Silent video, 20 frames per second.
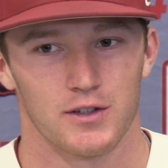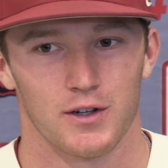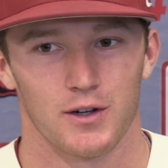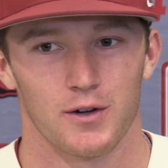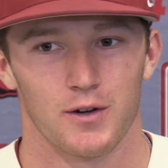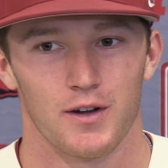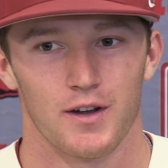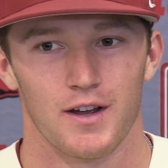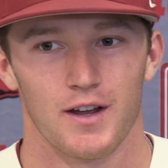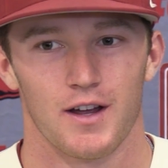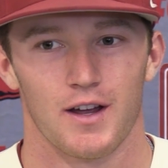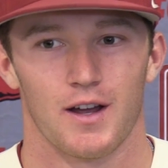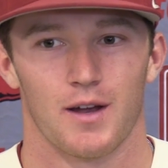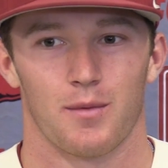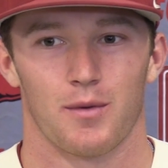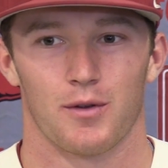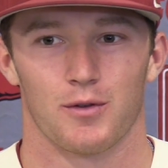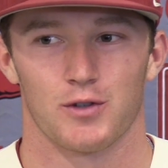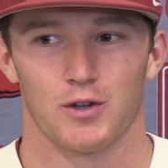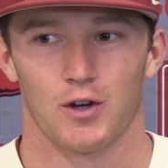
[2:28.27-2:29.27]
So,
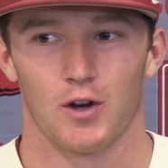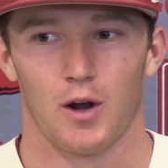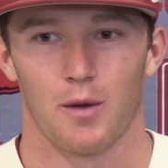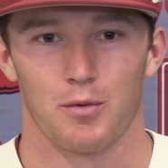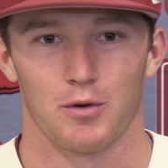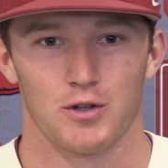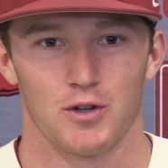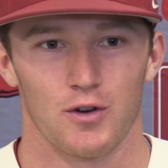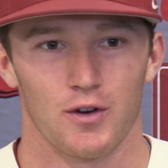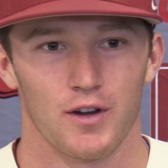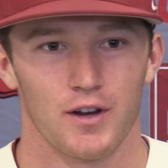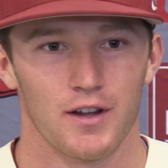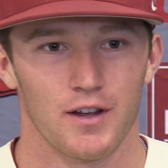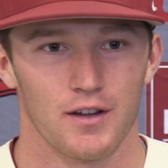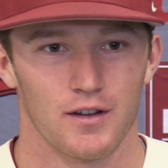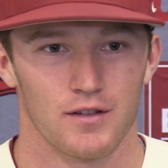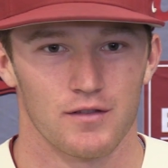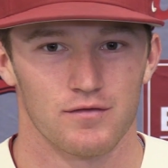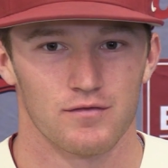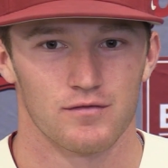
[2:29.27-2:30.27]
I mean, it was a good
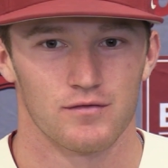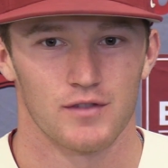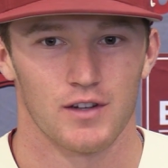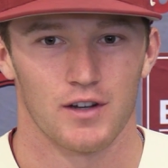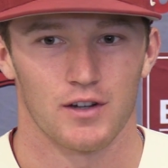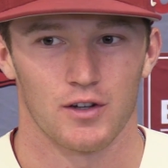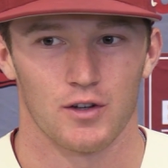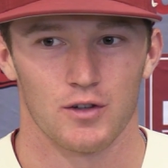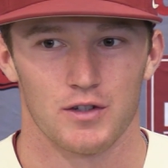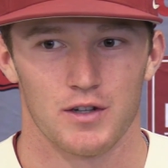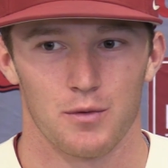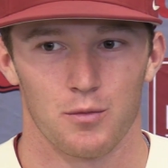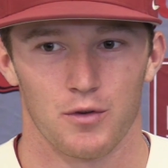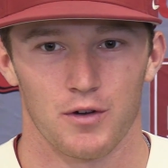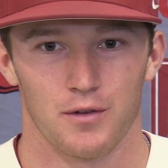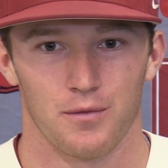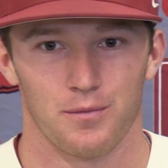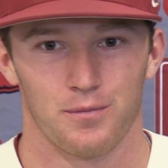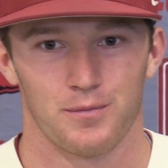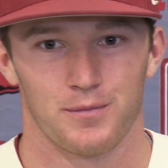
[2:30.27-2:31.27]
opportunity and a good team
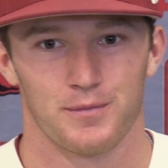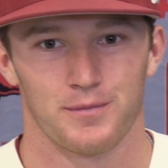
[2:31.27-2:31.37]
win.